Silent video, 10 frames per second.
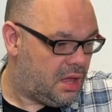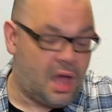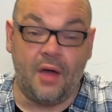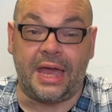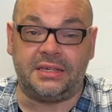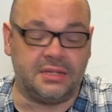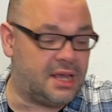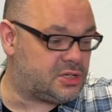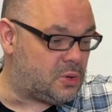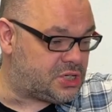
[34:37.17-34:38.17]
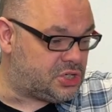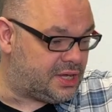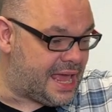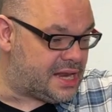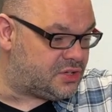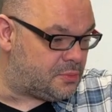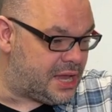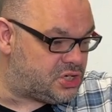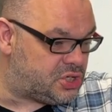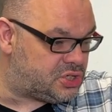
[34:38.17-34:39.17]
Okay, so the next question again is from
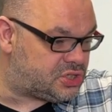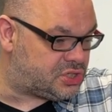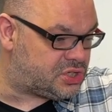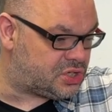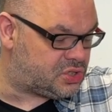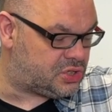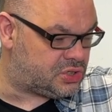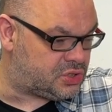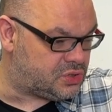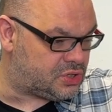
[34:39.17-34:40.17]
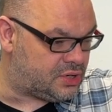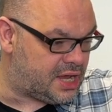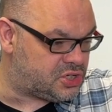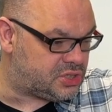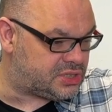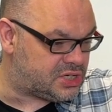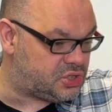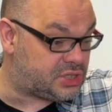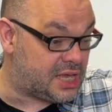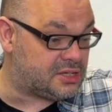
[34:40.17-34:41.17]
Agent Suter. An agent says,
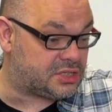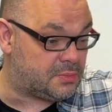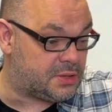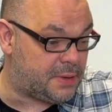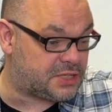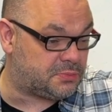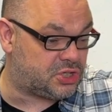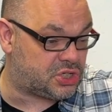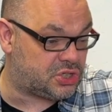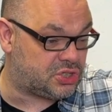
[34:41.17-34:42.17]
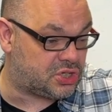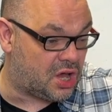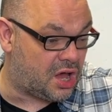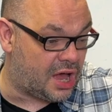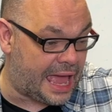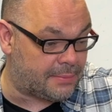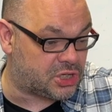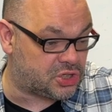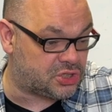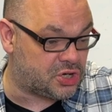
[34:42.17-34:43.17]
You say that some of the best magicians are
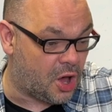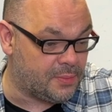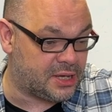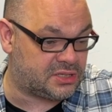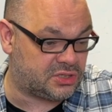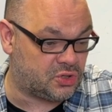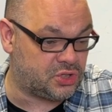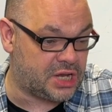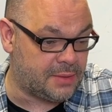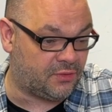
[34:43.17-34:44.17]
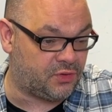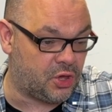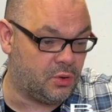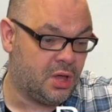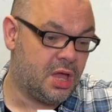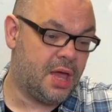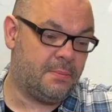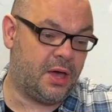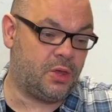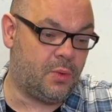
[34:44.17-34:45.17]
amateurs and hobbyists. Could you name a few?
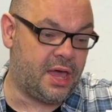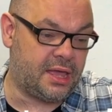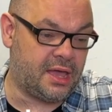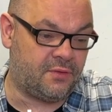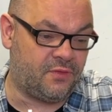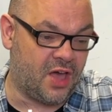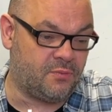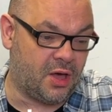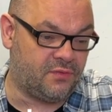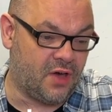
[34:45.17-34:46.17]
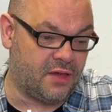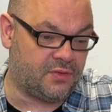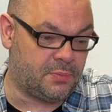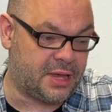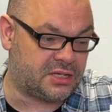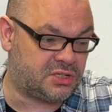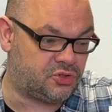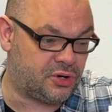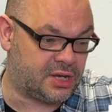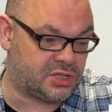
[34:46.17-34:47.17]
By the way, a 5x5 of the best
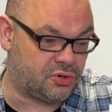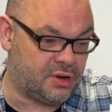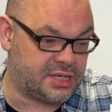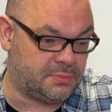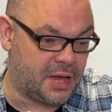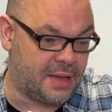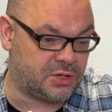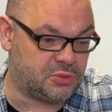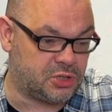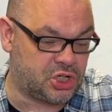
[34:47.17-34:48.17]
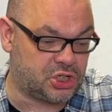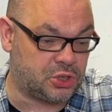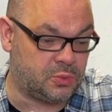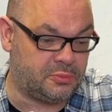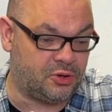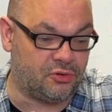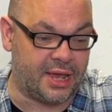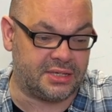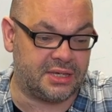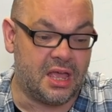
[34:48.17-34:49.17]
tricks created by amateur magicians would be
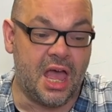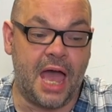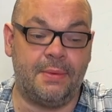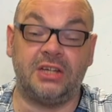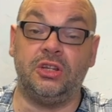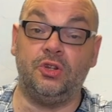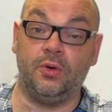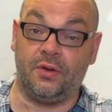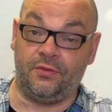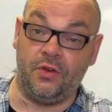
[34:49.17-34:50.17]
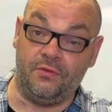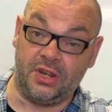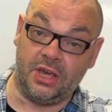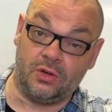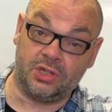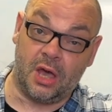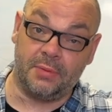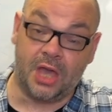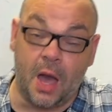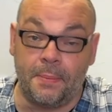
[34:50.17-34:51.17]
great. I'm actually doing a few videos
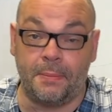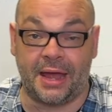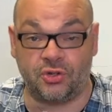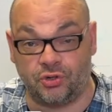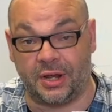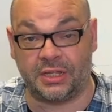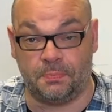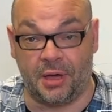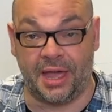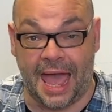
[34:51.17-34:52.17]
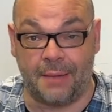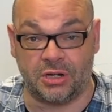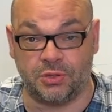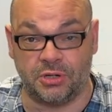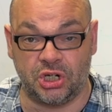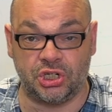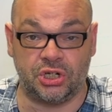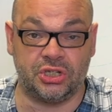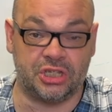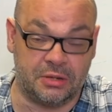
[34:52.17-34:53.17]
coming up about tricks by amateur
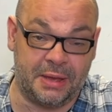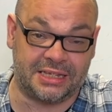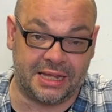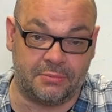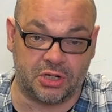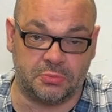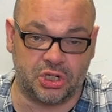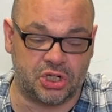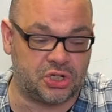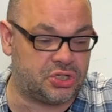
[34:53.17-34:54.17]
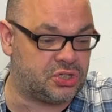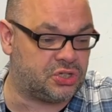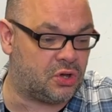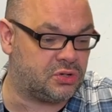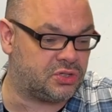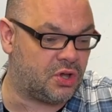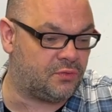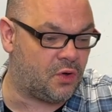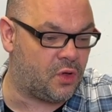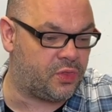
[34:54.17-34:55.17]
magicians, the best amateur magicians, and so on and so
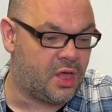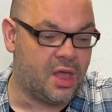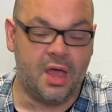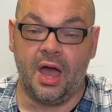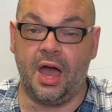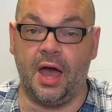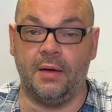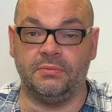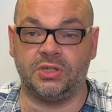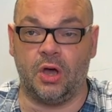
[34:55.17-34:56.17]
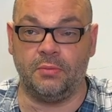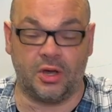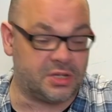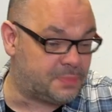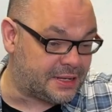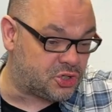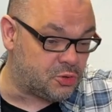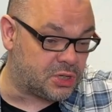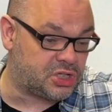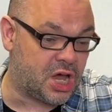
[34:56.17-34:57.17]
forth. Um, so I'm not going to spend too
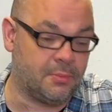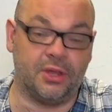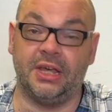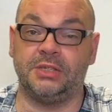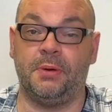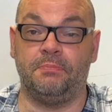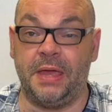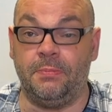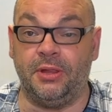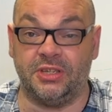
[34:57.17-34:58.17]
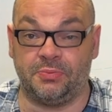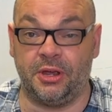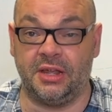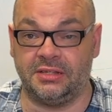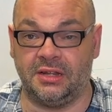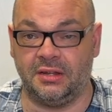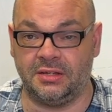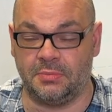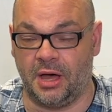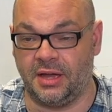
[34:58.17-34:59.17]
much time on this, but people that spring instantly
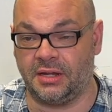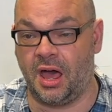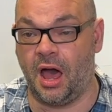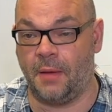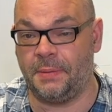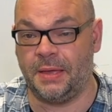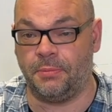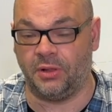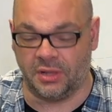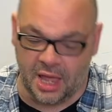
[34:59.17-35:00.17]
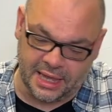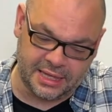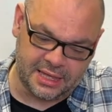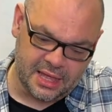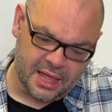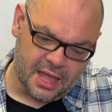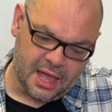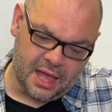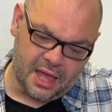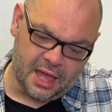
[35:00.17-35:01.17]
to mind are people like
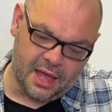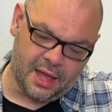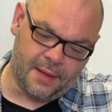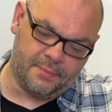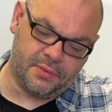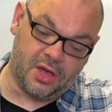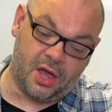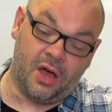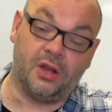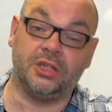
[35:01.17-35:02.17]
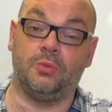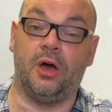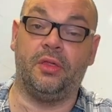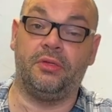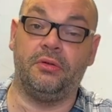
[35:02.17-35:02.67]
um, Guy Hollingsworth.